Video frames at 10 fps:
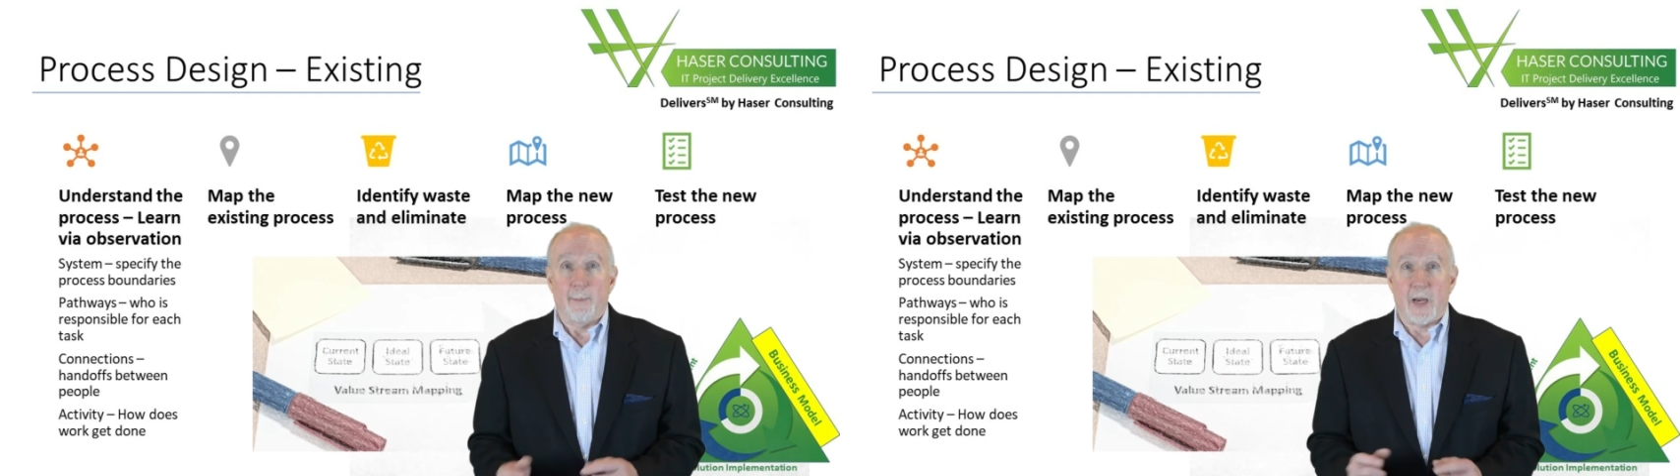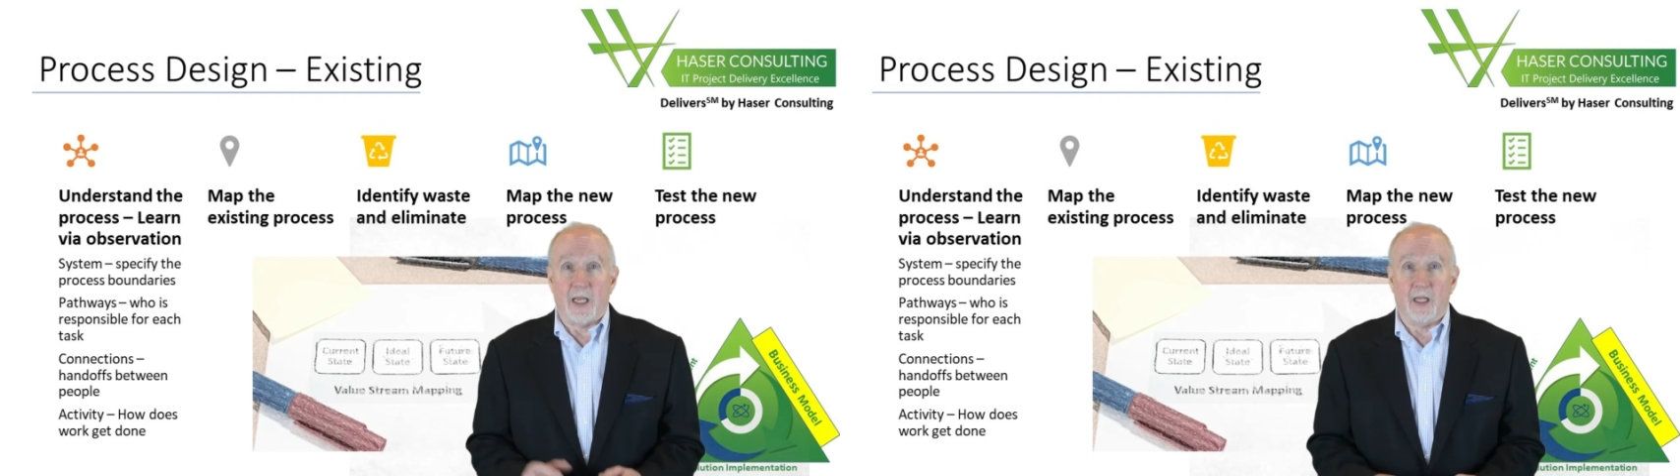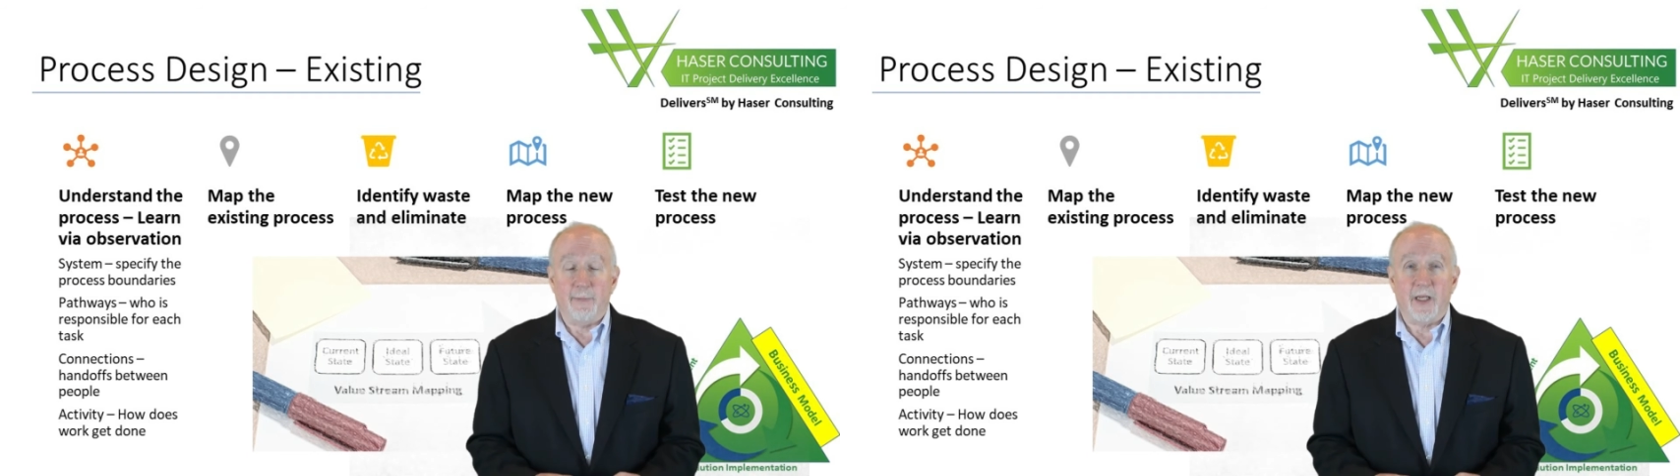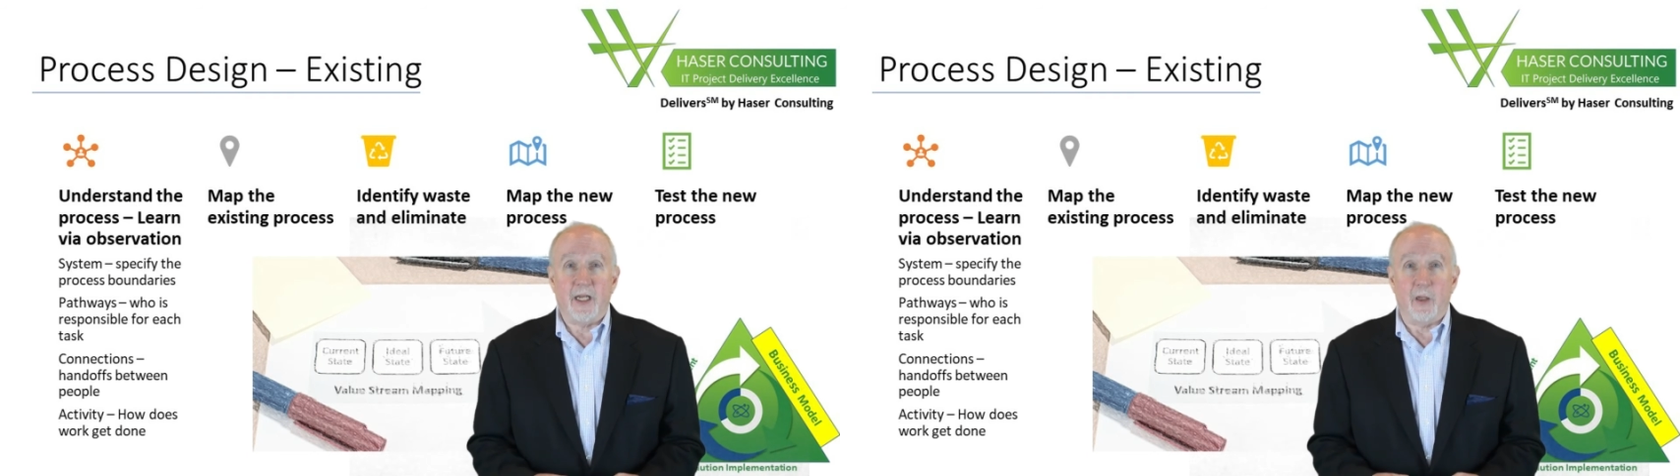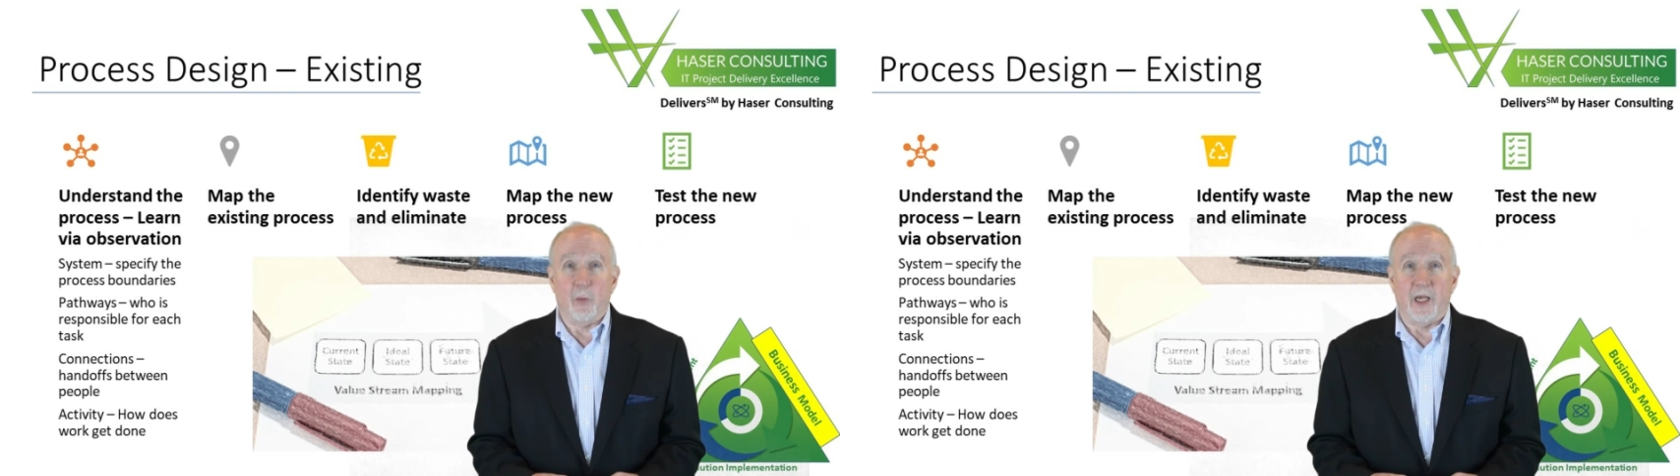By
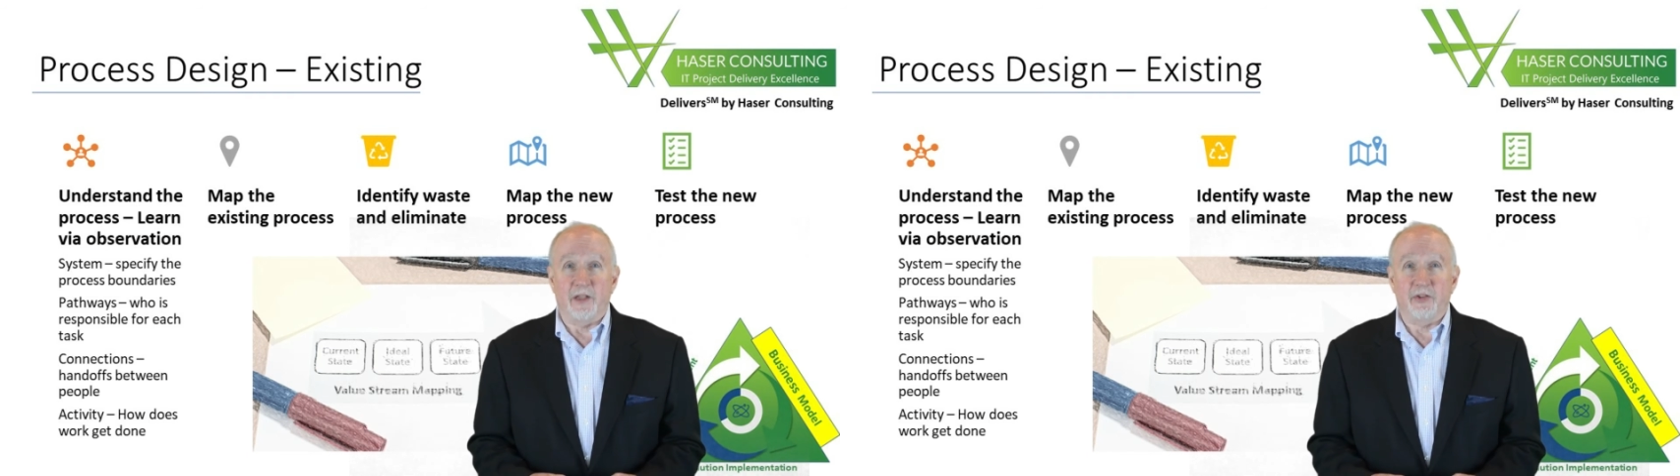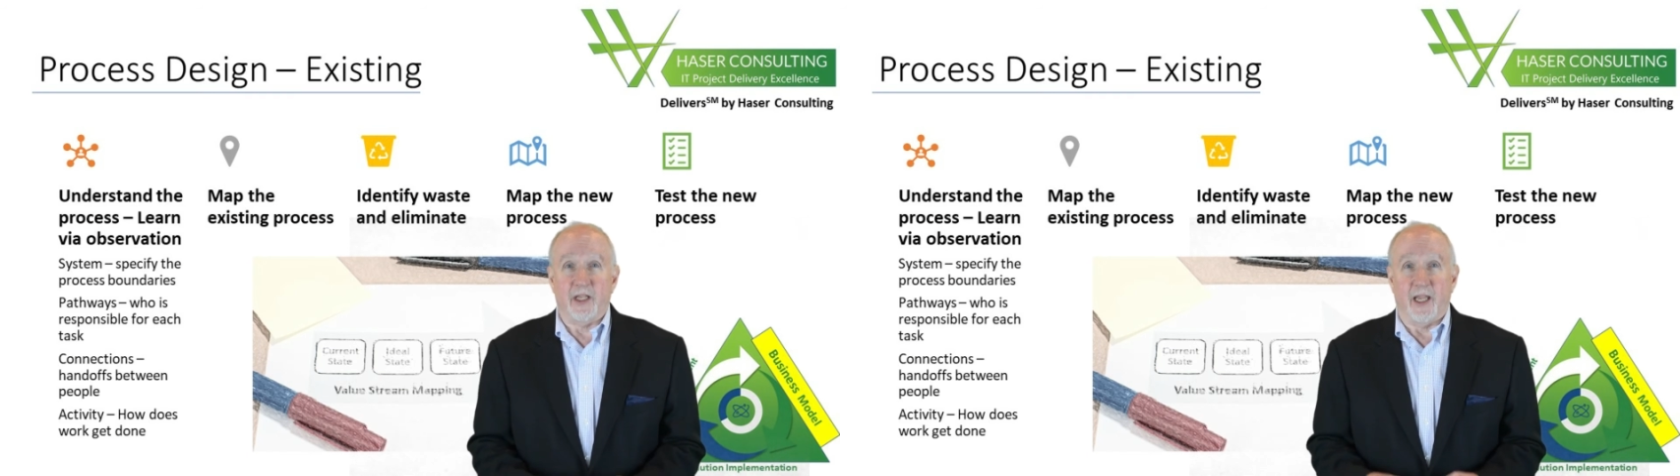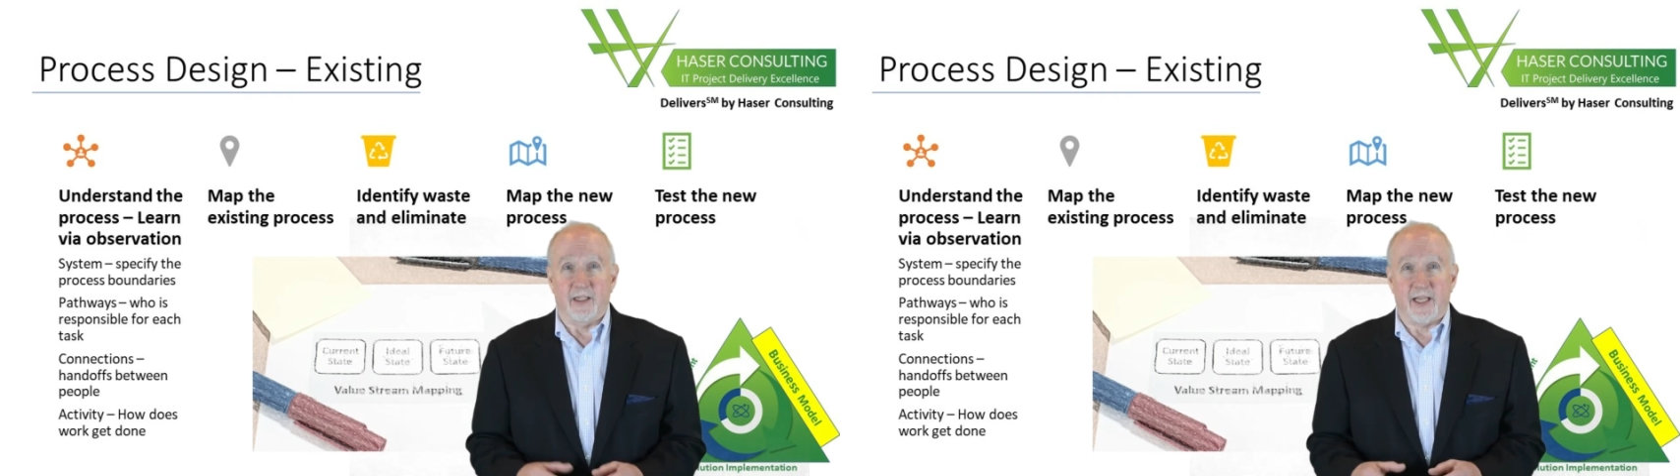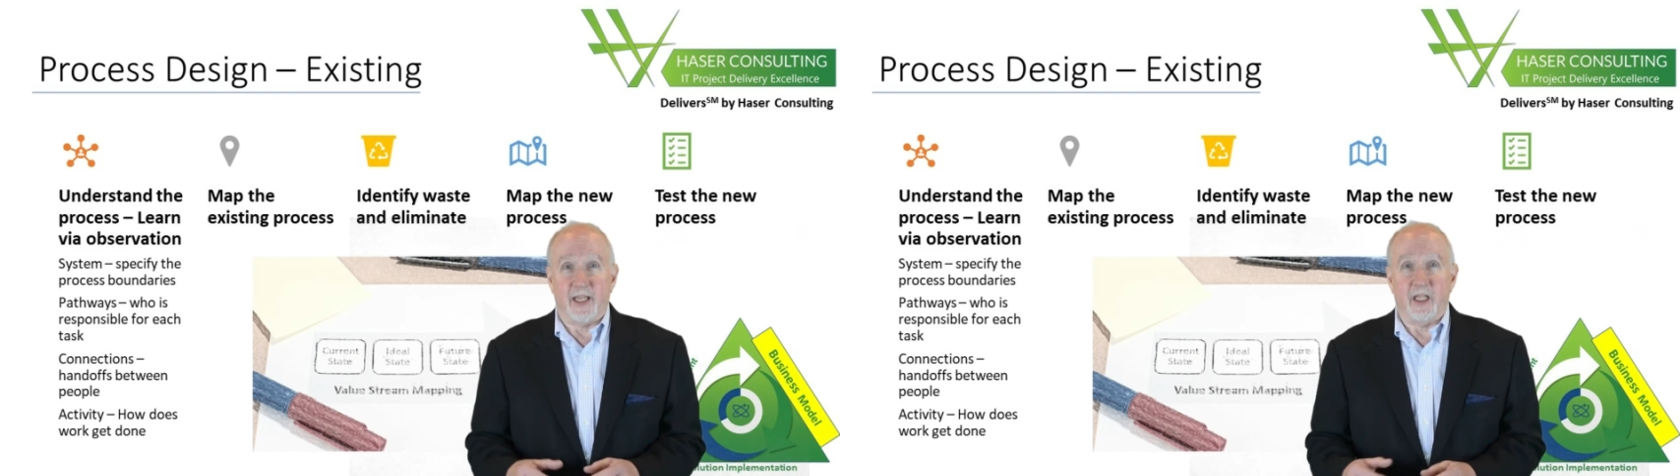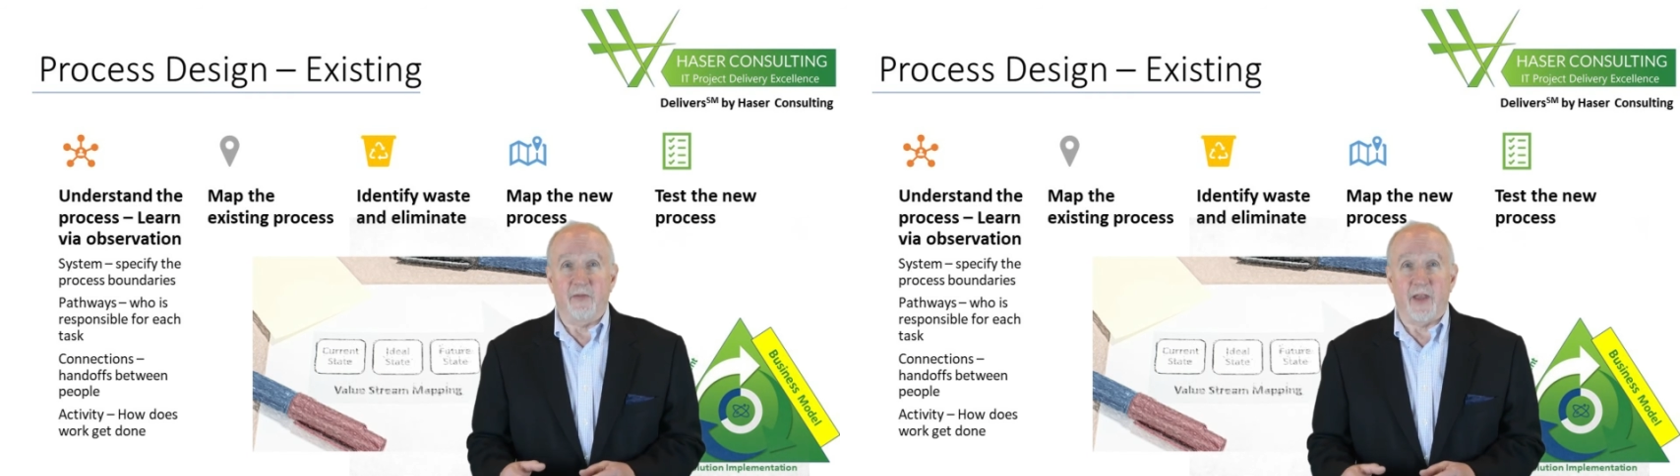eliminating waste and
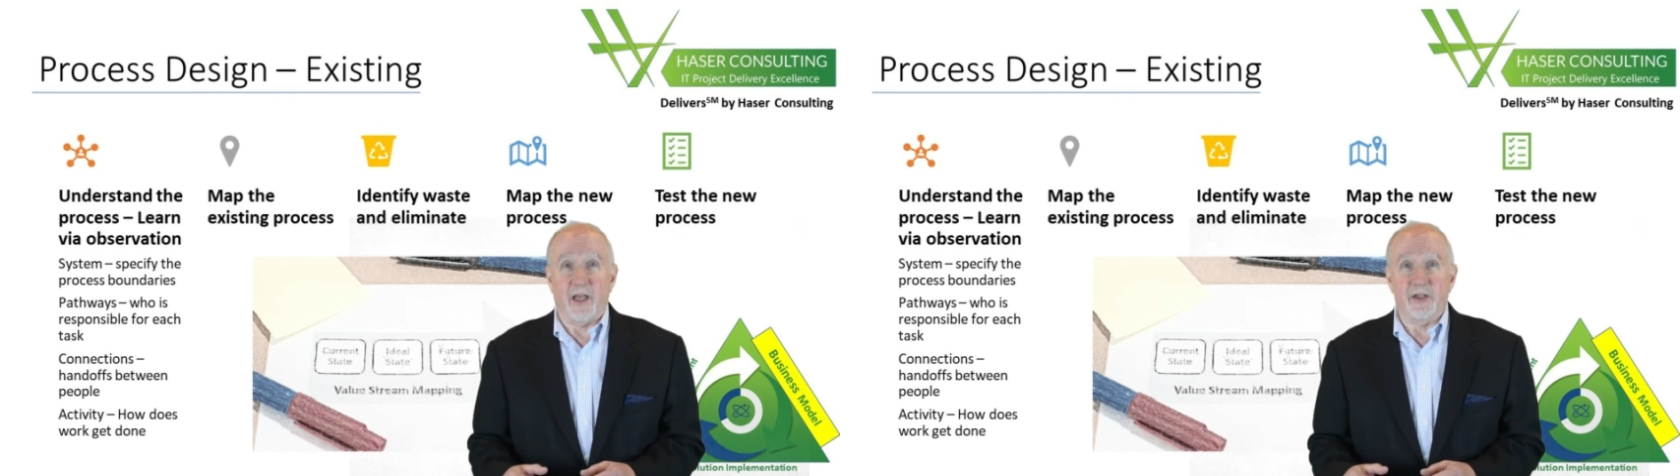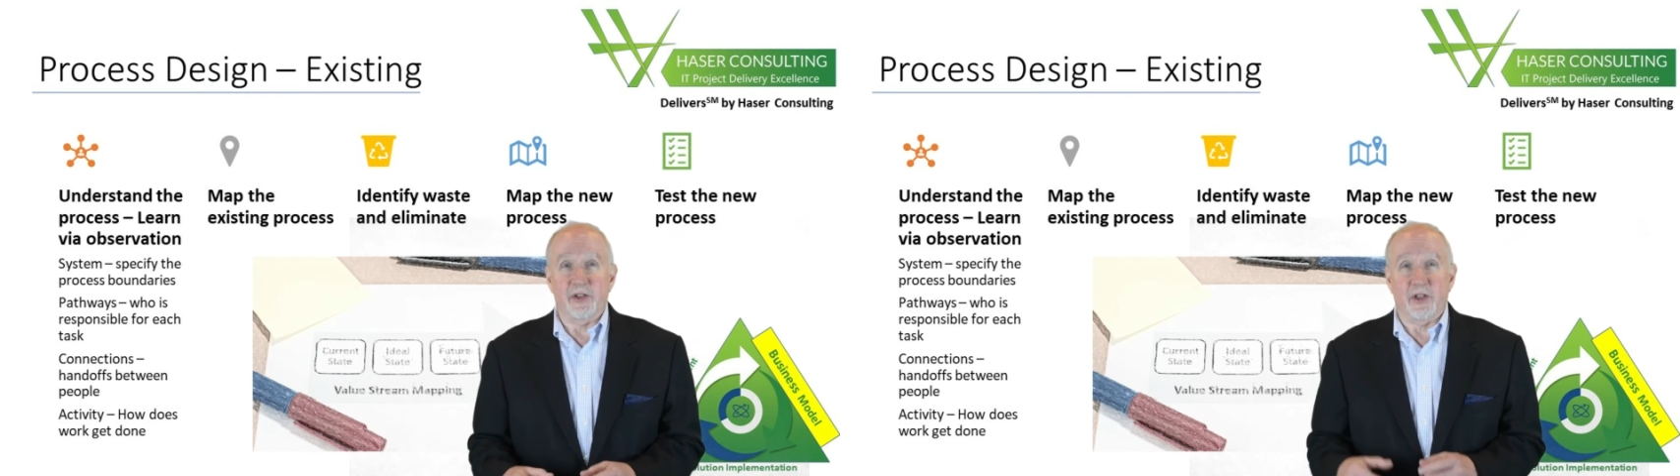taking advantage